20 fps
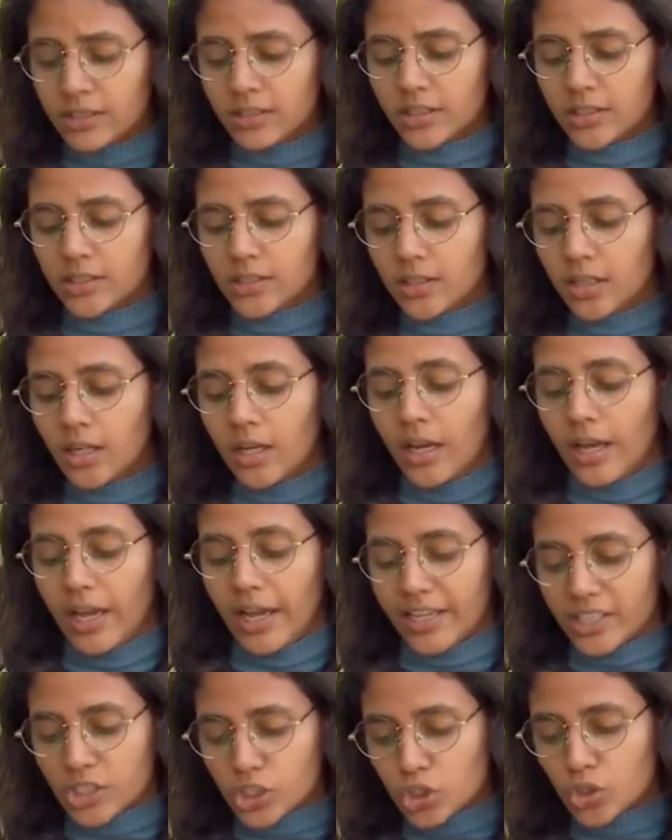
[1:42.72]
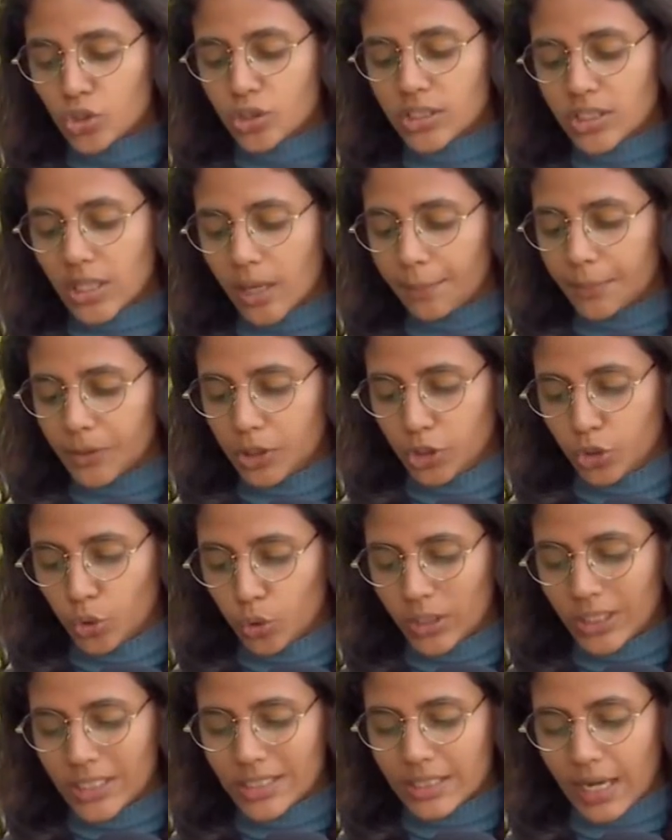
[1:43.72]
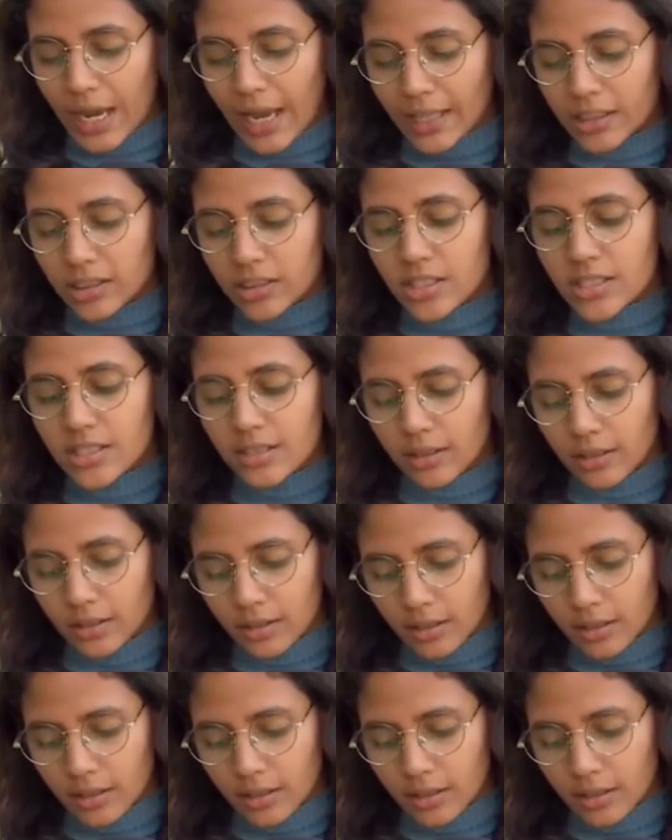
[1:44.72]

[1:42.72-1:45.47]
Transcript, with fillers: the S2 sub unit and the